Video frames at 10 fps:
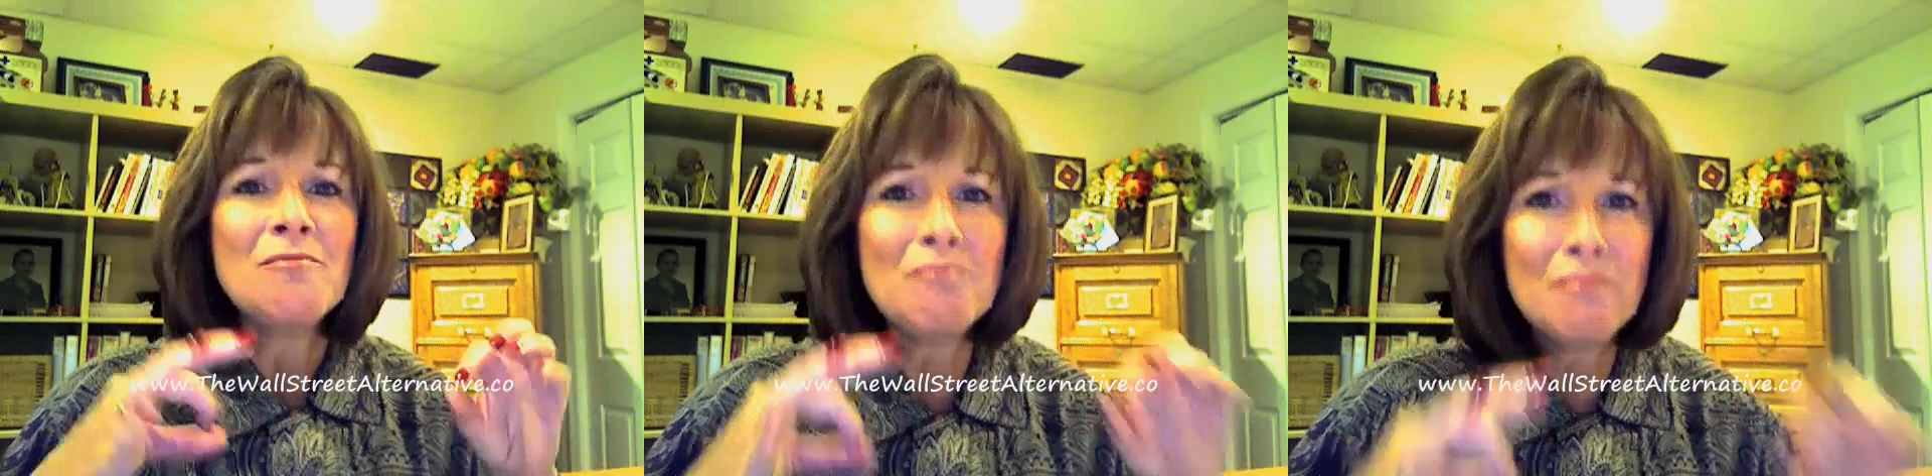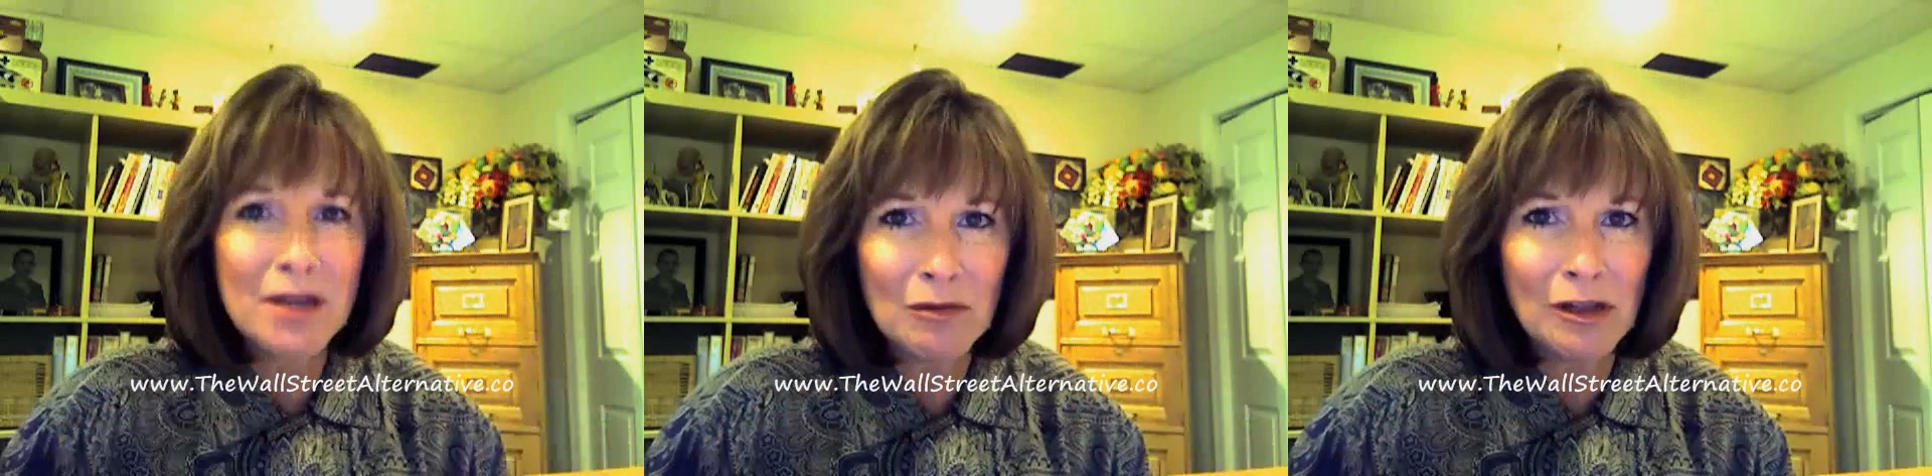
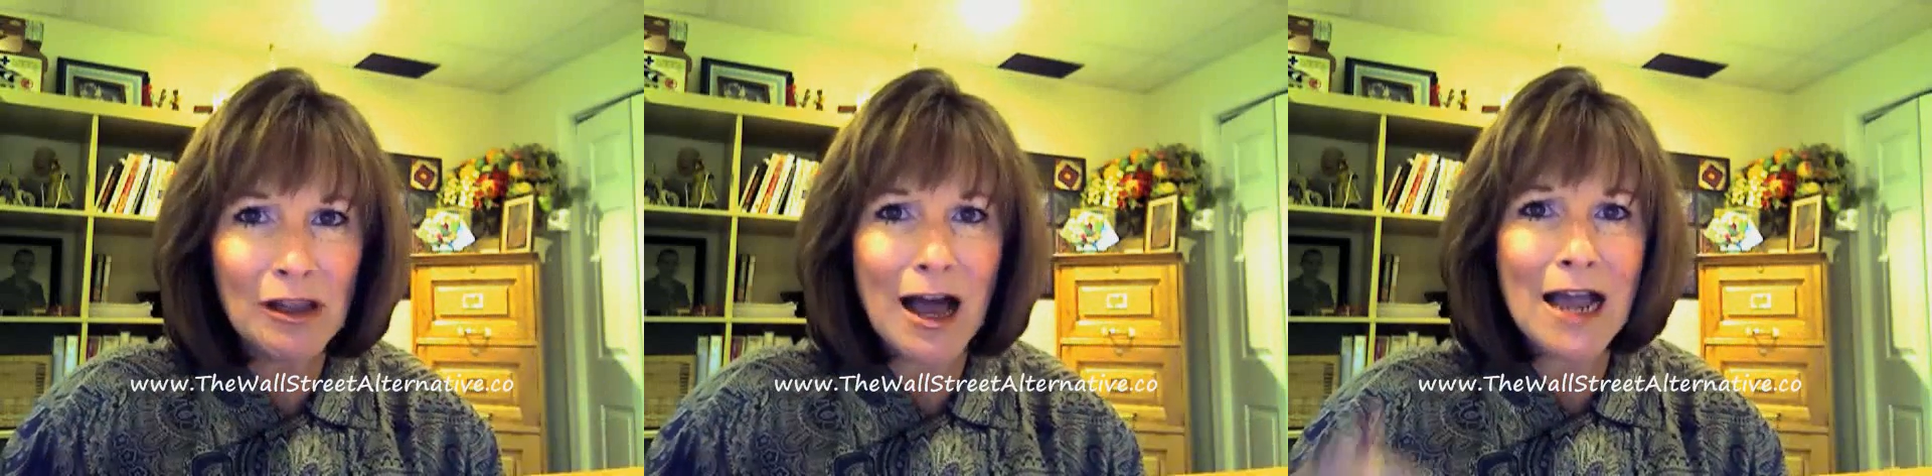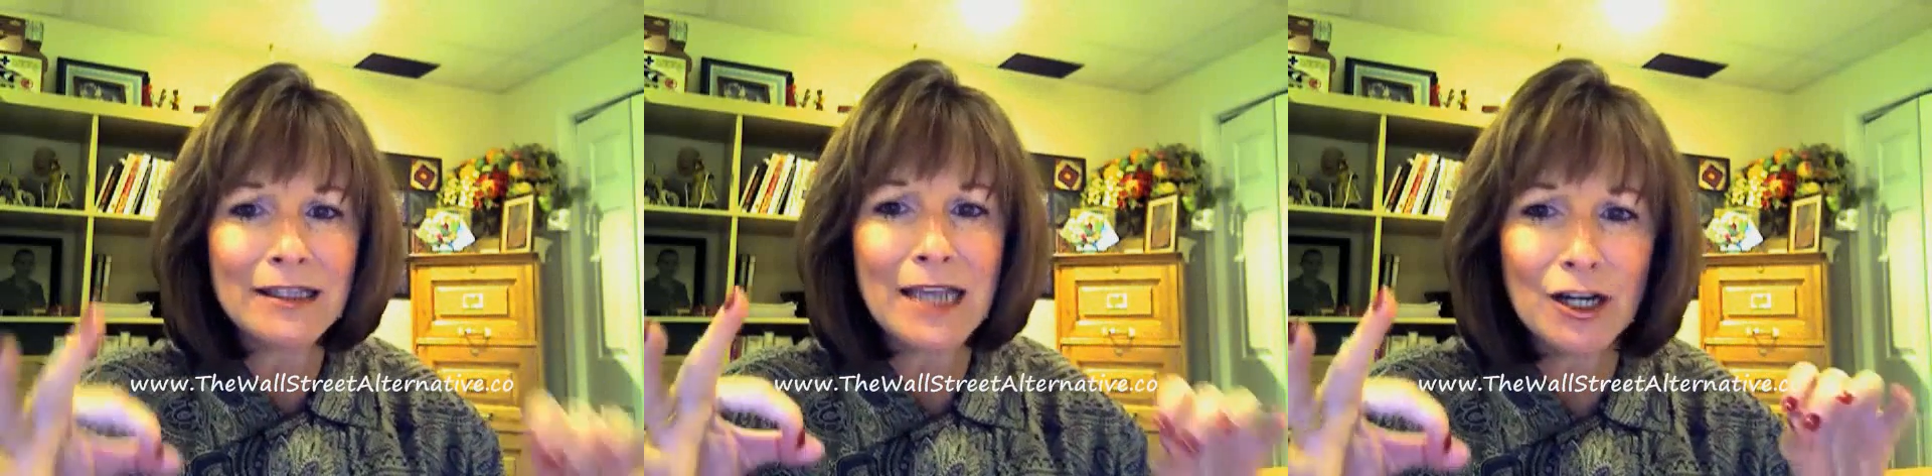
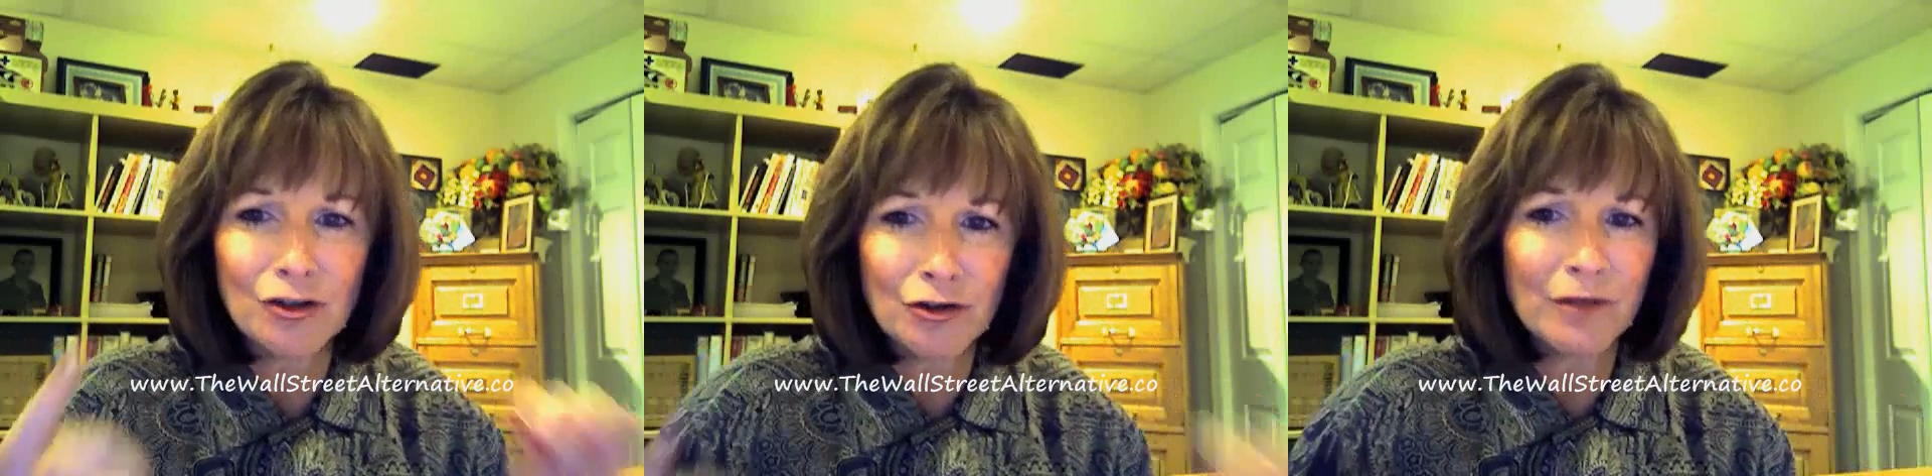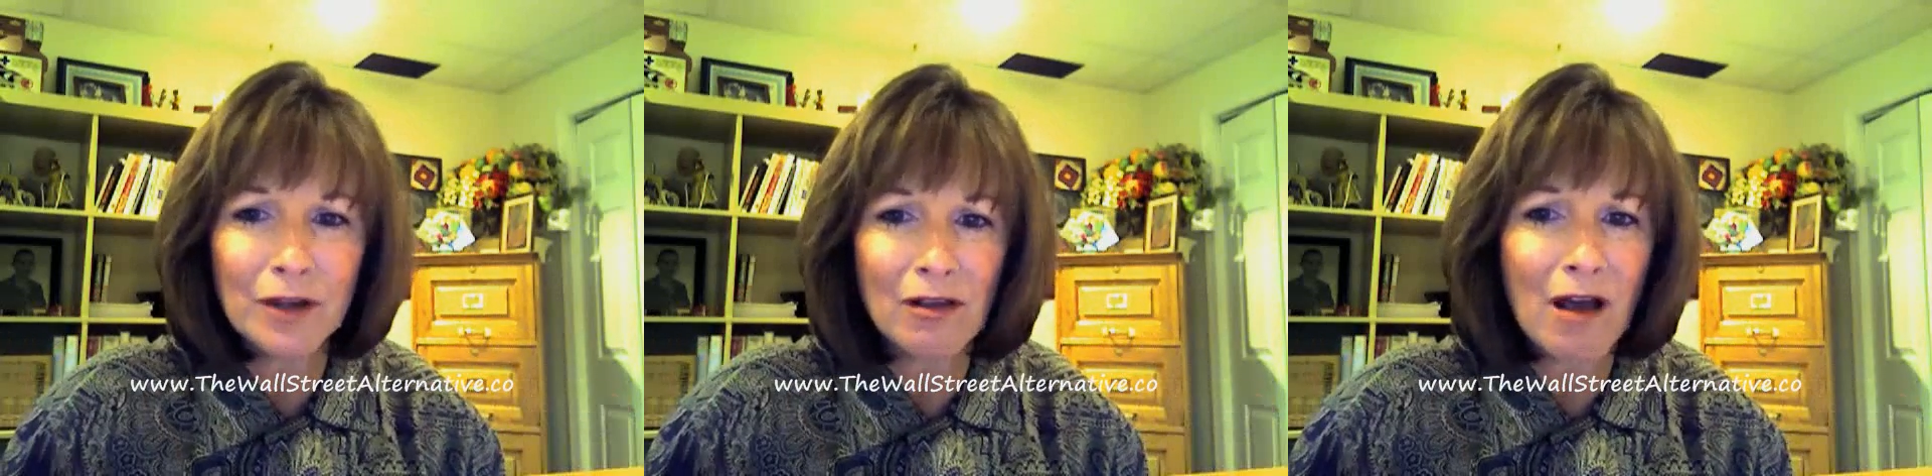minimalize, and
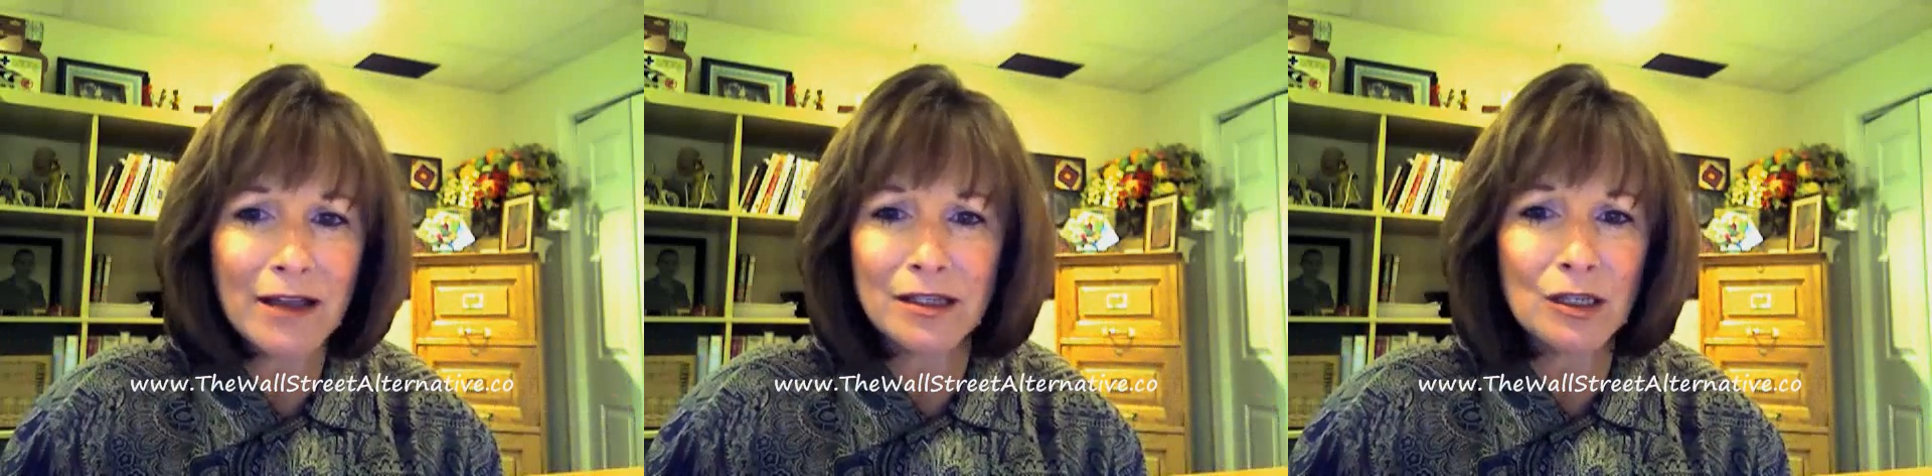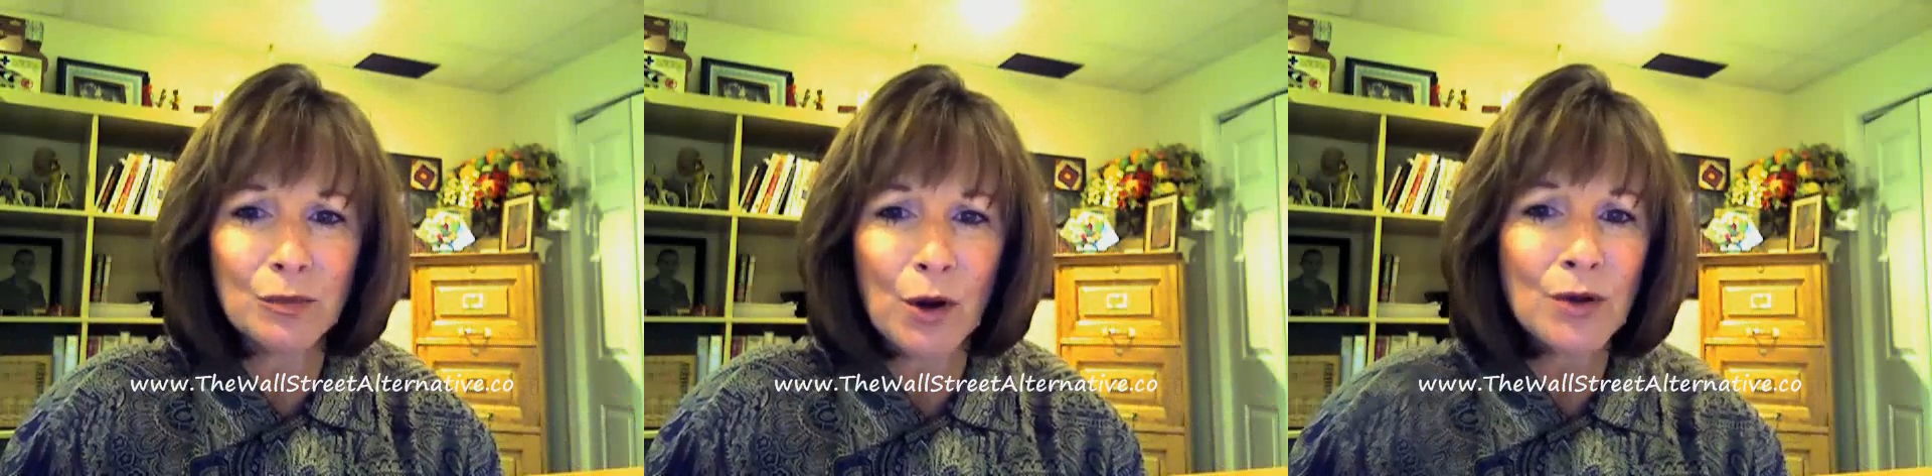trivialize
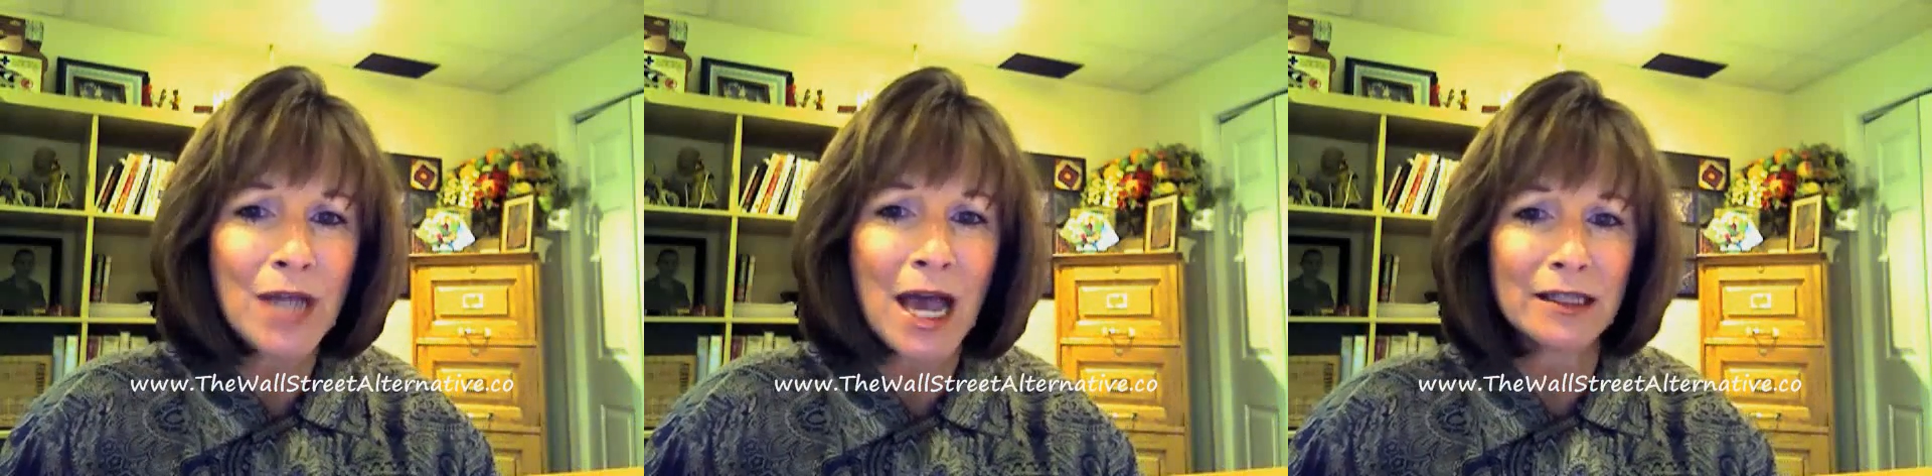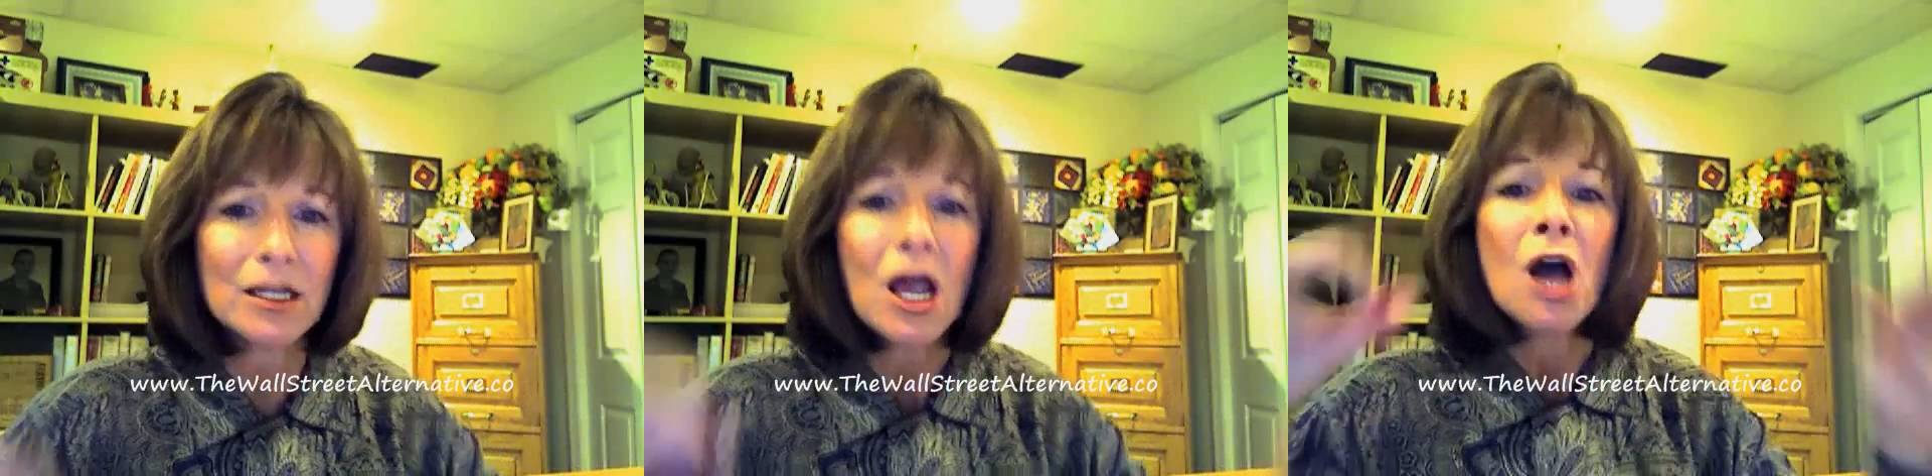these
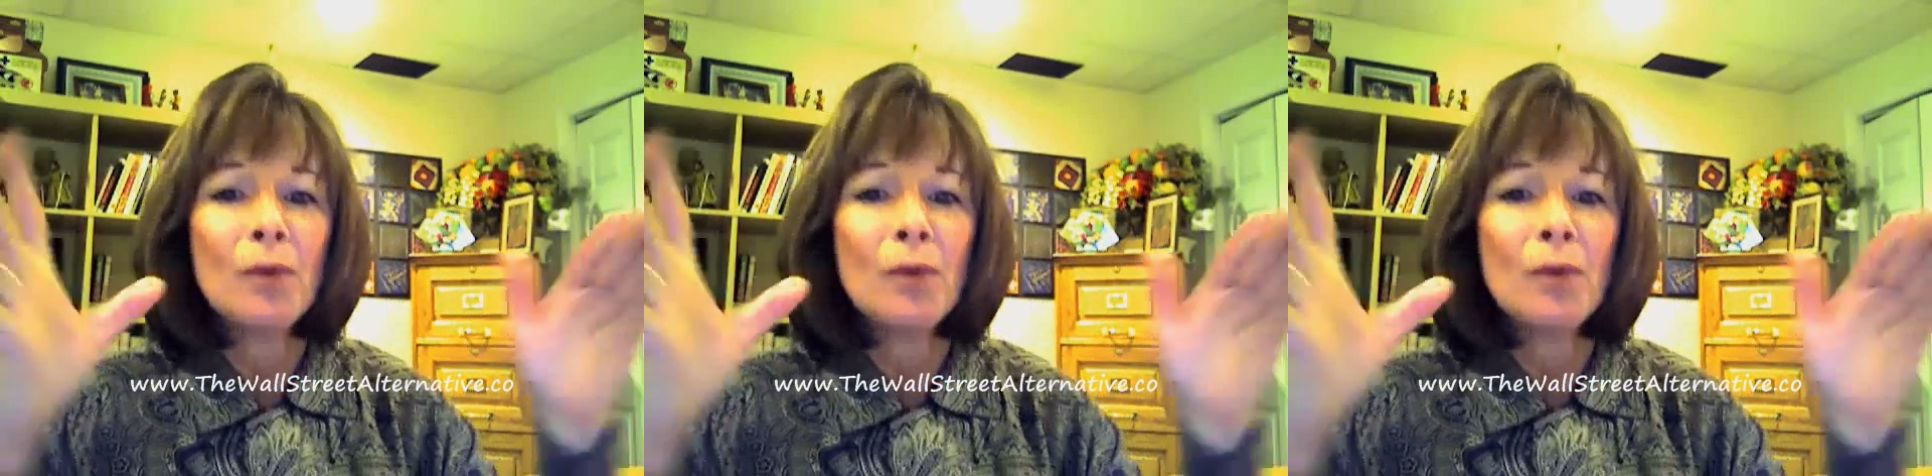protests,